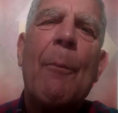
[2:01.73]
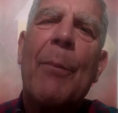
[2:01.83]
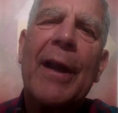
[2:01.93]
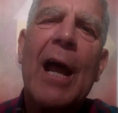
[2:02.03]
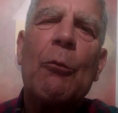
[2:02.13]

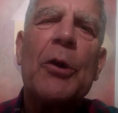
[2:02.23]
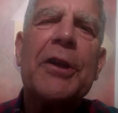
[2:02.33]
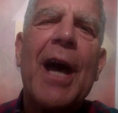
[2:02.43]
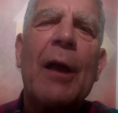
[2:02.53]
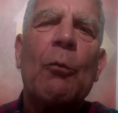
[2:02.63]
but I would
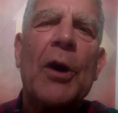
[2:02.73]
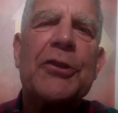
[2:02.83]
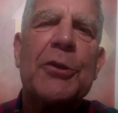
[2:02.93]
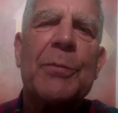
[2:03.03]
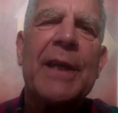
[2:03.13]
not
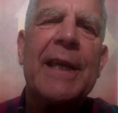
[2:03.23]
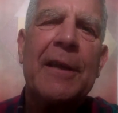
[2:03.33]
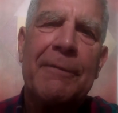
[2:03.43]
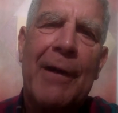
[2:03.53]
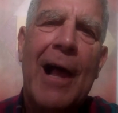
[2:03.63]
want to be
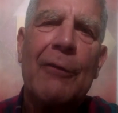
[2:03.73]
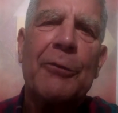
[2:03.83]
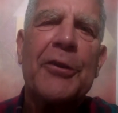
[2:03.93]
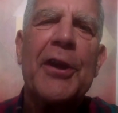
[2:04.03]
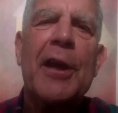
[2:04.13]
involved
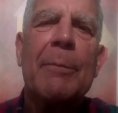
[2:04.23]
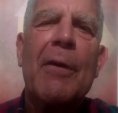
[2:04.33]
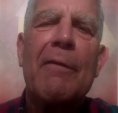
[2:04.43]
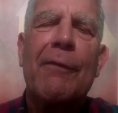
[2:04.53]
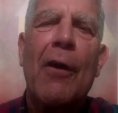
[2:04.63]
with
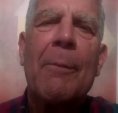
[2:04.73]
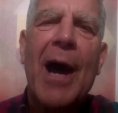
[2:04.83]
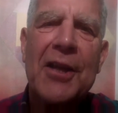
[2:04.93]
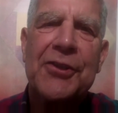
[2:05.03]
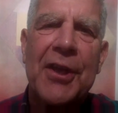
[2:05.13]
him for
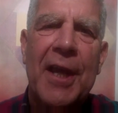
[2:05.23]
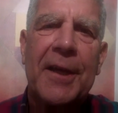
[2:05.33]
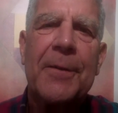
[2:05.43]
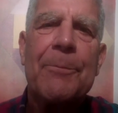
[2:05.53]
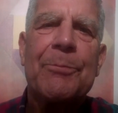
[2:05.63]
my sake.